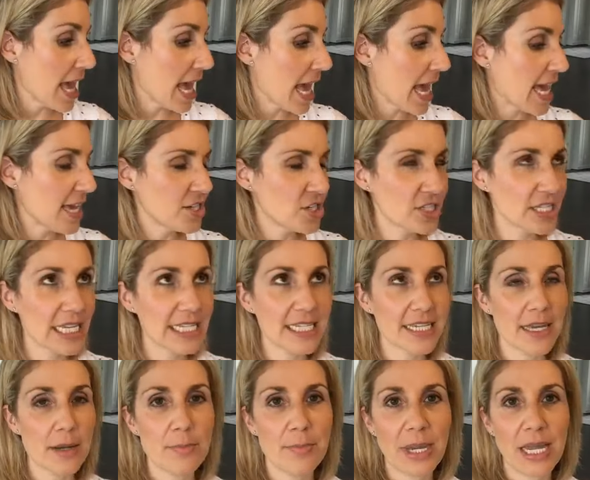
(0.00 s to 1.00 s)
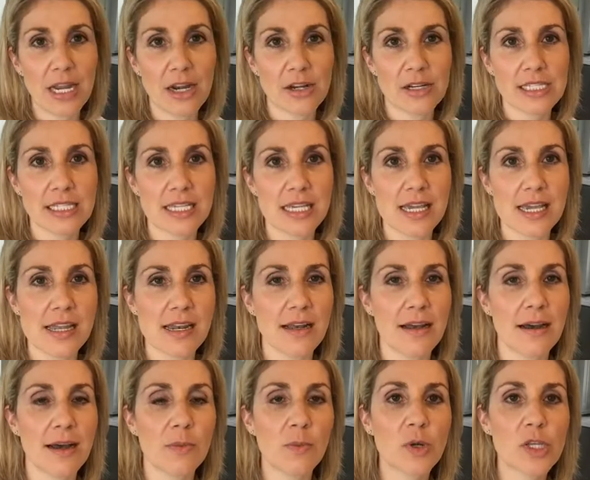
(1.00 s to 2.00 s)
And just as a comparison,
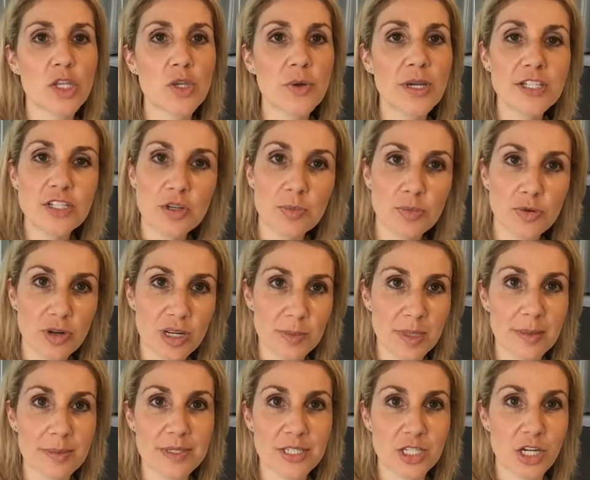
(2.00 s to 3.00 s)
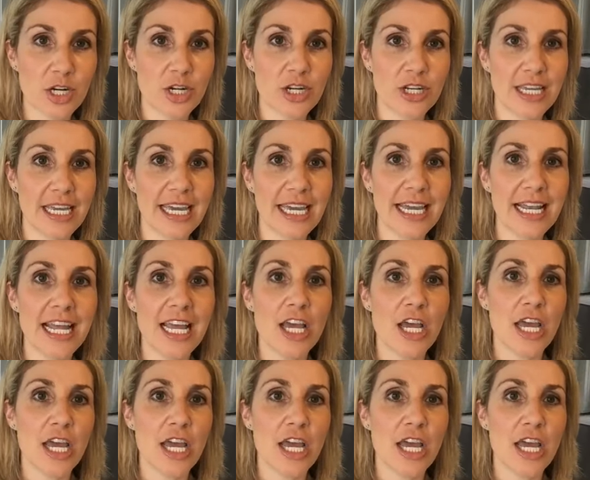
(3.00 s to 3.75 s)
um, when you get your premium starter kit